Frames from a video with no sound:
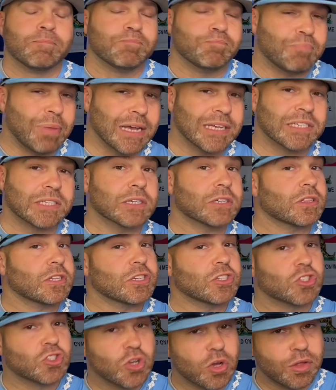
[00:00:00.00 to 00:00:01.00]

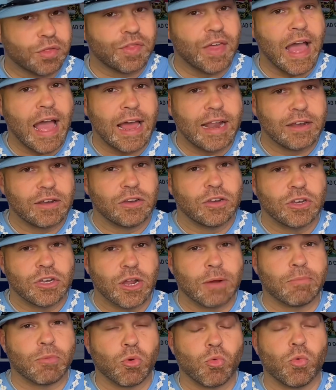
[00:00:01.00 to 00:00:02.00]
basically took that
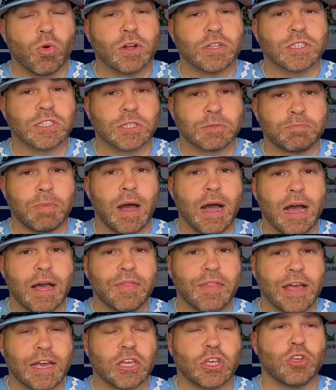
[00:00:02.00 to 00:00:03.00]
number 1
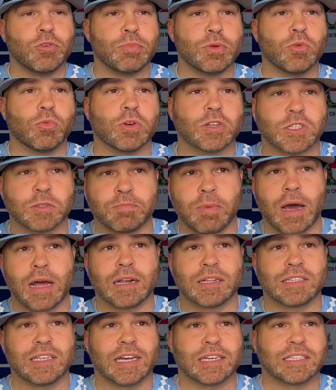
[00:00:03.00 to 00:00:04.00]
spot, that QB1 spot
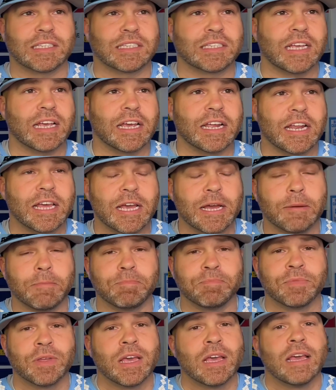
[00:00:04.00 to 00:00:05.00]
at Texas
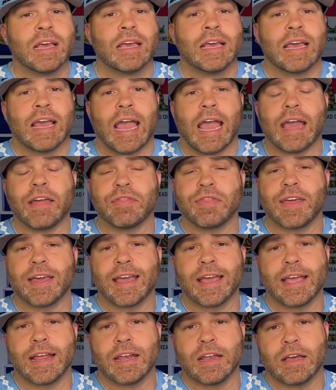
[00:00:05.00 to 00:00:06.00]
A&M. And
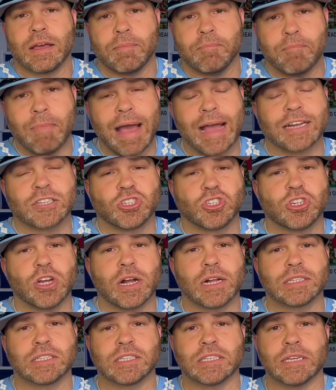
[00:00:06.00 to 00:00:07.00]
then Max
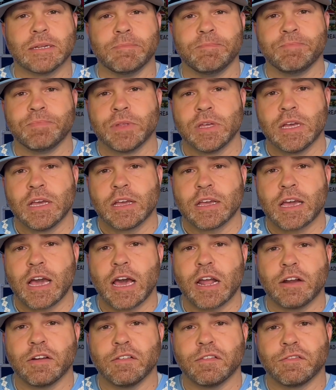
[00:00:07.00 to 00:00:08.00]
Johnson
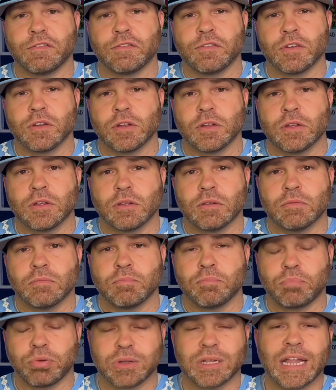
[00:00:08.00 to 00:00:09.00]
kind of
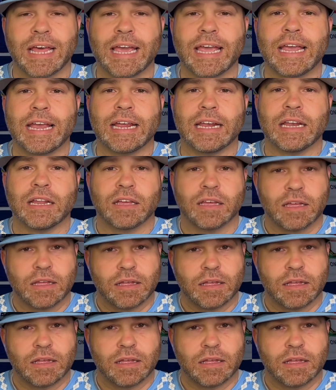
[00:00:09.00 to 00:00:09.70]
played,